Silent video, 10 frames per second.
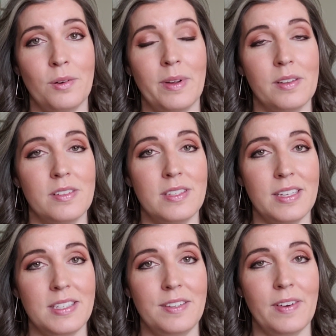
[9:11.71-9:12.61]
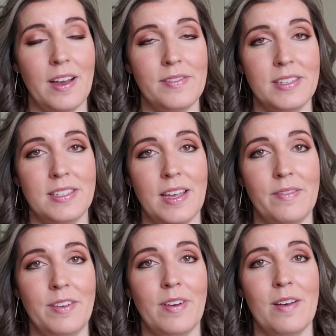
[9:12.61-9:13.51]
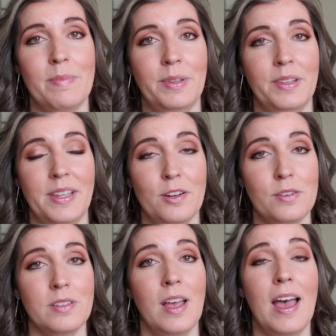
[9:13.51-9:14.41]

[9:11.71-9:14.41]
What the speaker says: around 65 to 75 milliliters